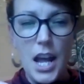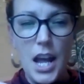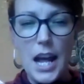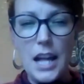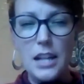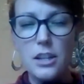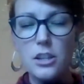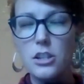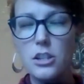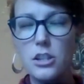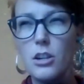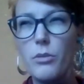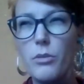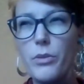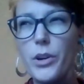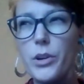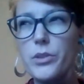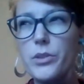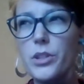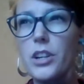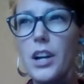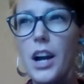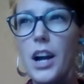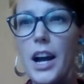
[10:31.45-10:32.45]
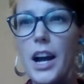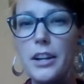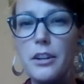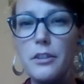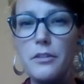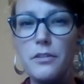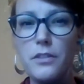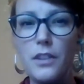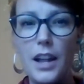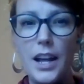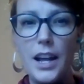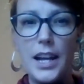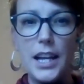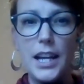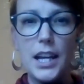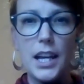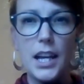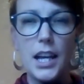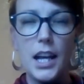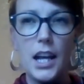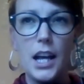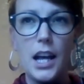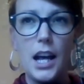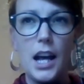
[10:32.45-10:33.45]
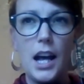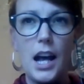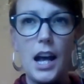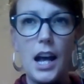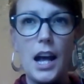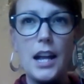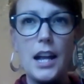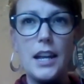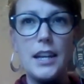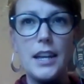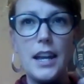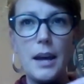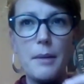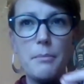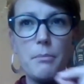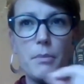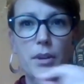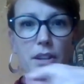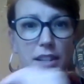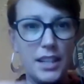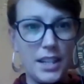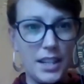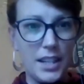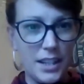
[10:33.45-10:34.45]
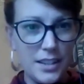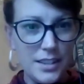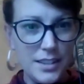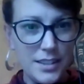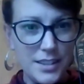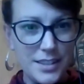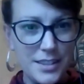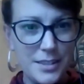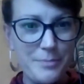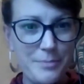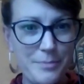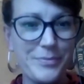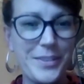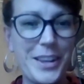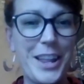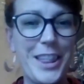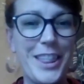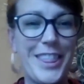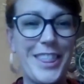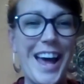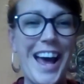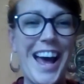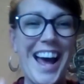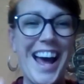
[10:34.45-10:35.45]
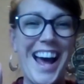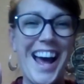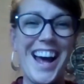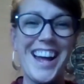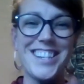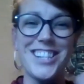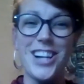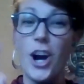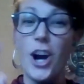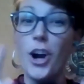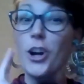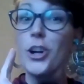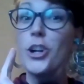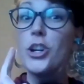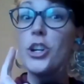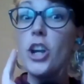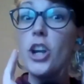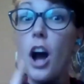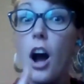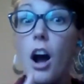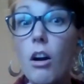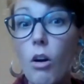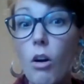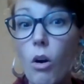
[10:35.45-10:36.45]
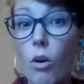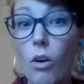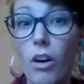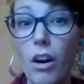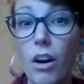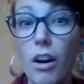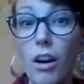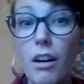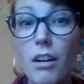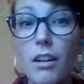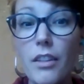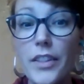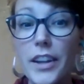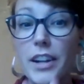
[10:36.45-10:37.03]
And so those are kind of like anemones that are not coral.